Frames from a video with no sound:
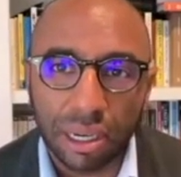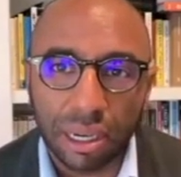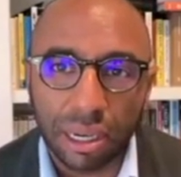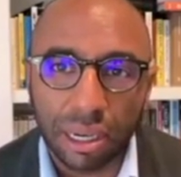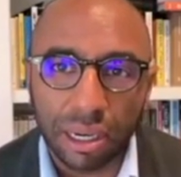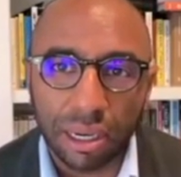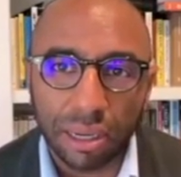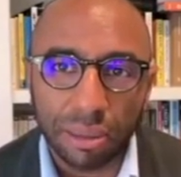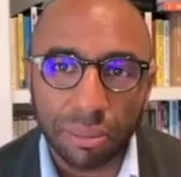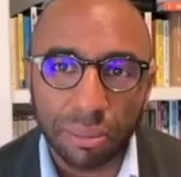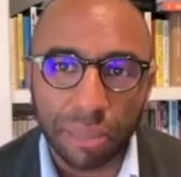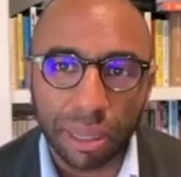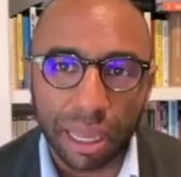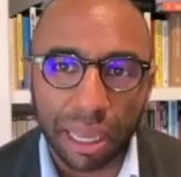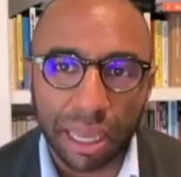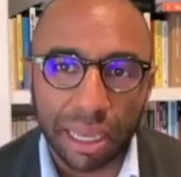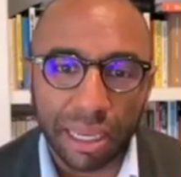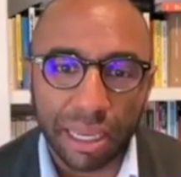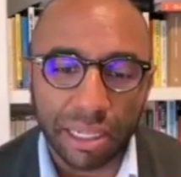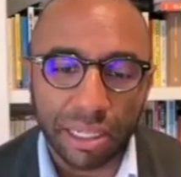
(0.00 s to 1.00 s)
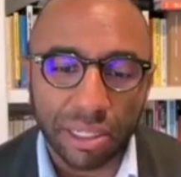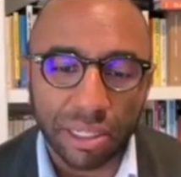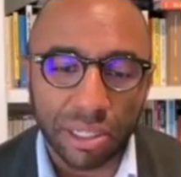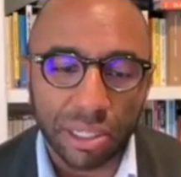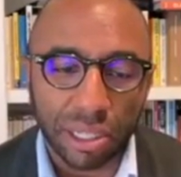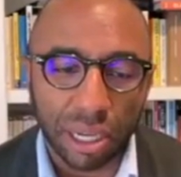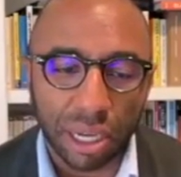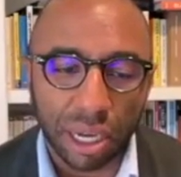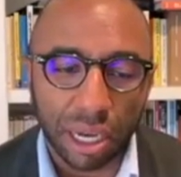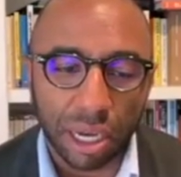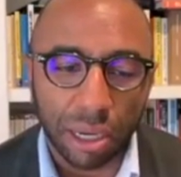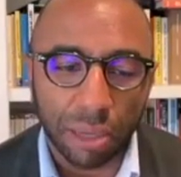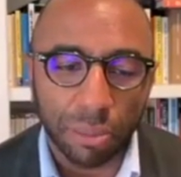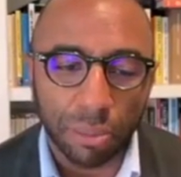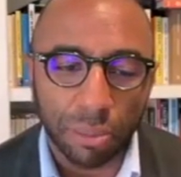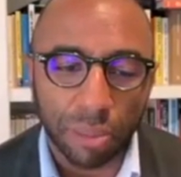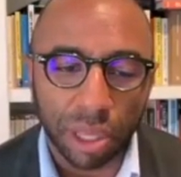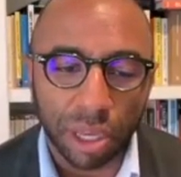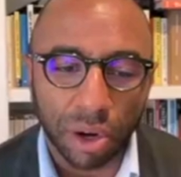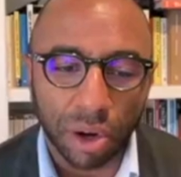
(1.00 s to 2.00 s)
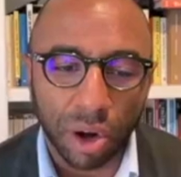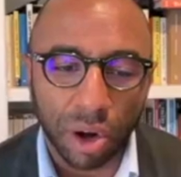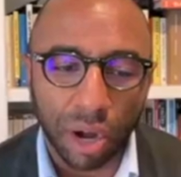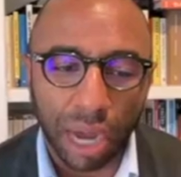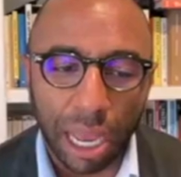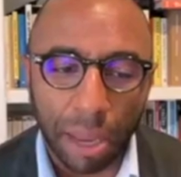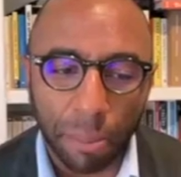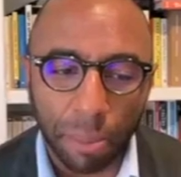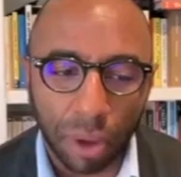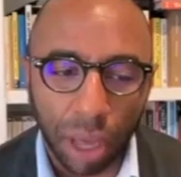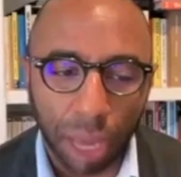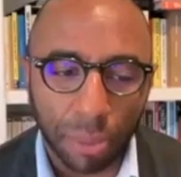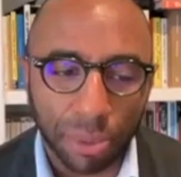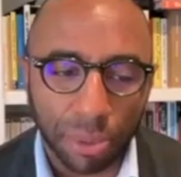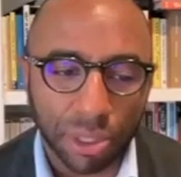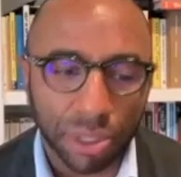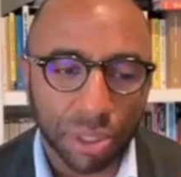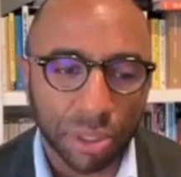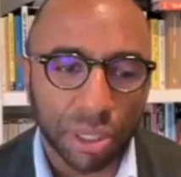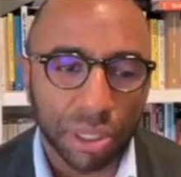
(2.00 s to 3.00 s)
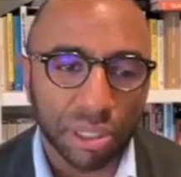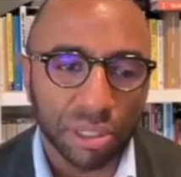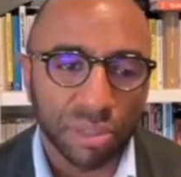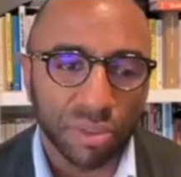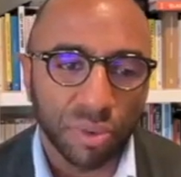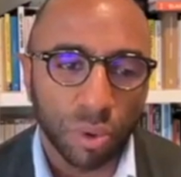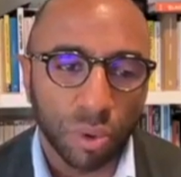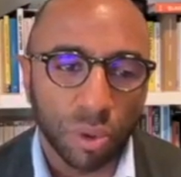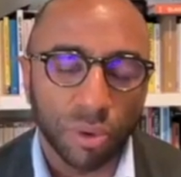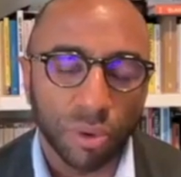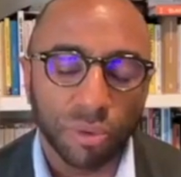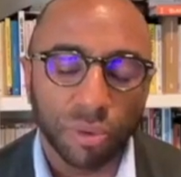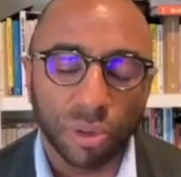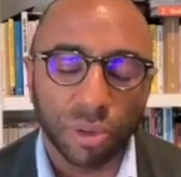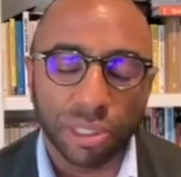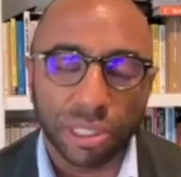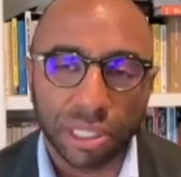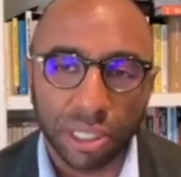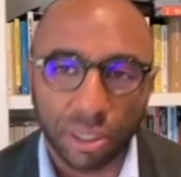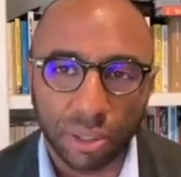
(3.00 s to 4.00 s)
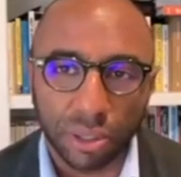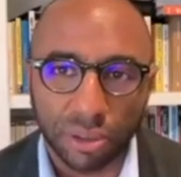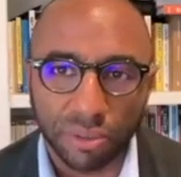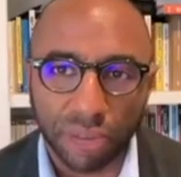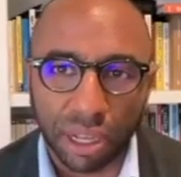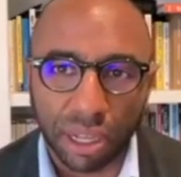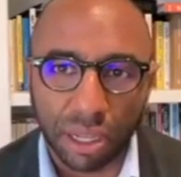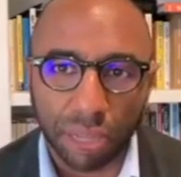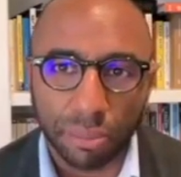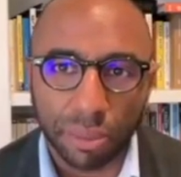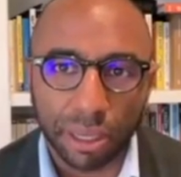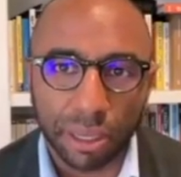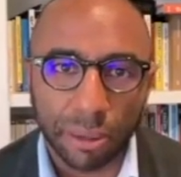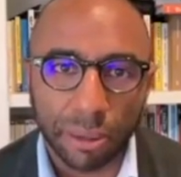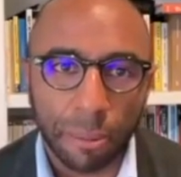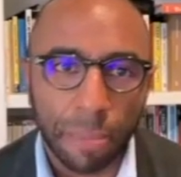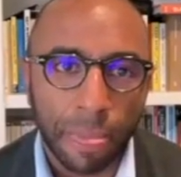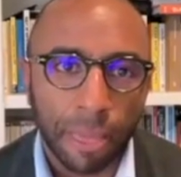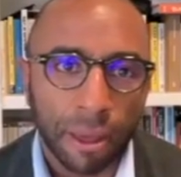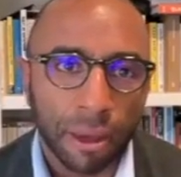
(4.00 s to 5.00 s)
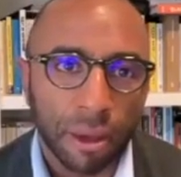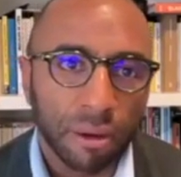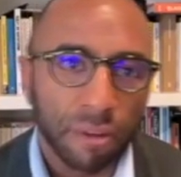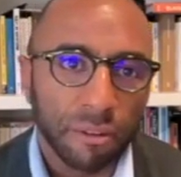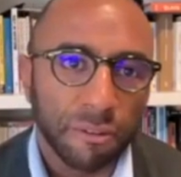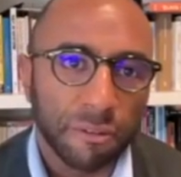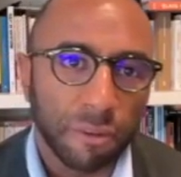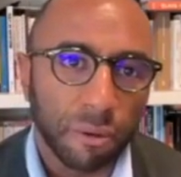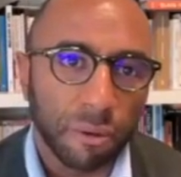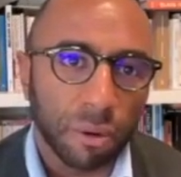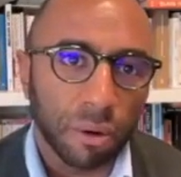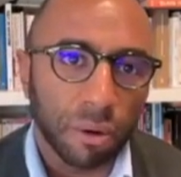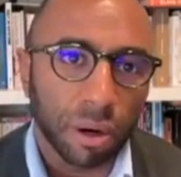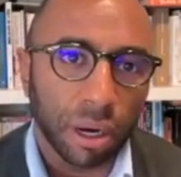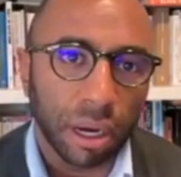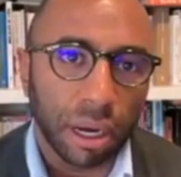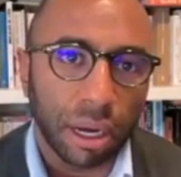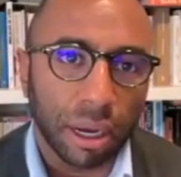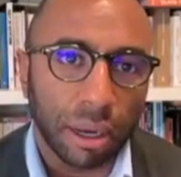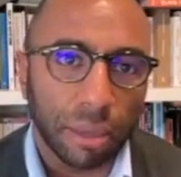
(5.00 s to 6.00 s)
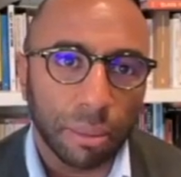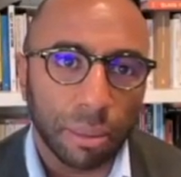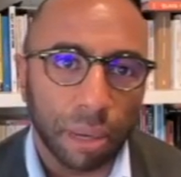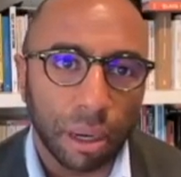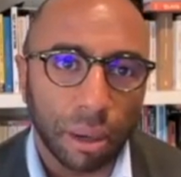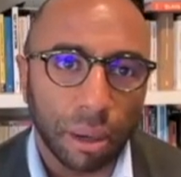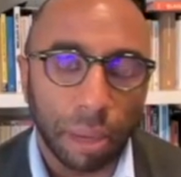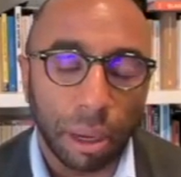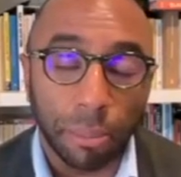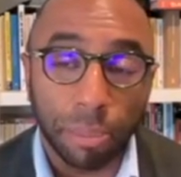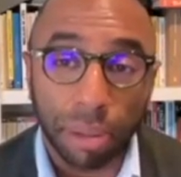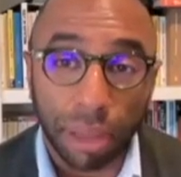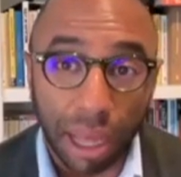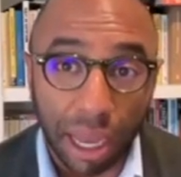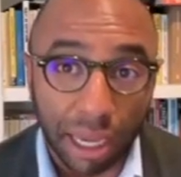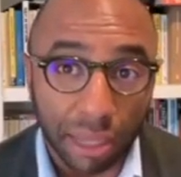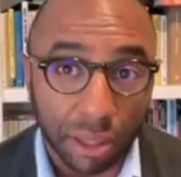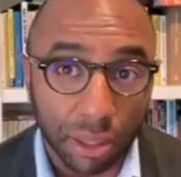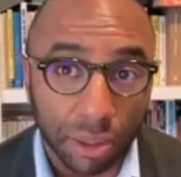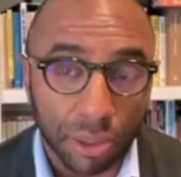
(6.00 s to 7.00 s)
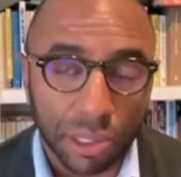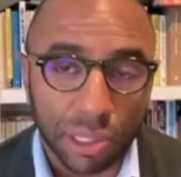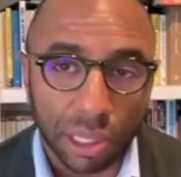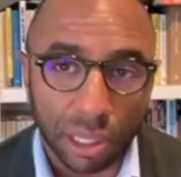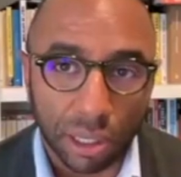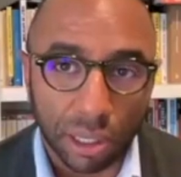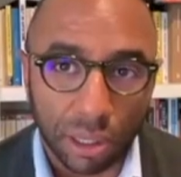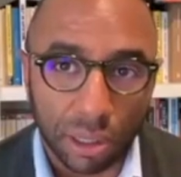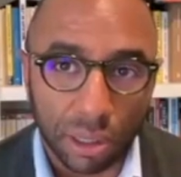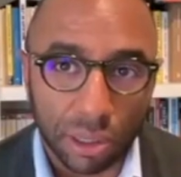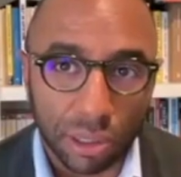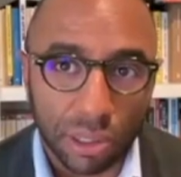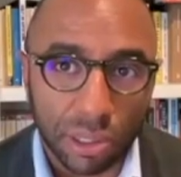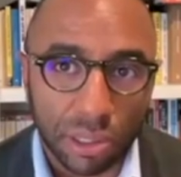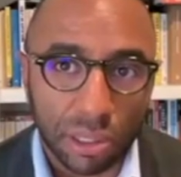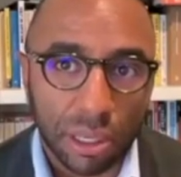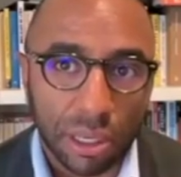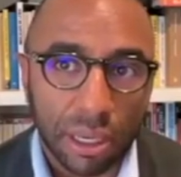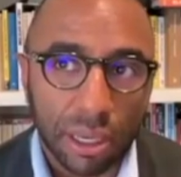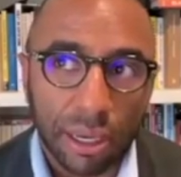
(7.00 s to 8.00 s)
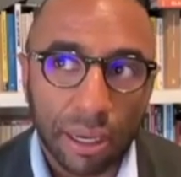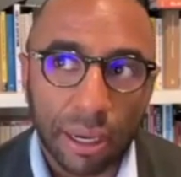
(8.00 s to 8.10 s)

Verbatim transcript: Um, and um, there are ample opportunities for for skill development, for um, applying those skills.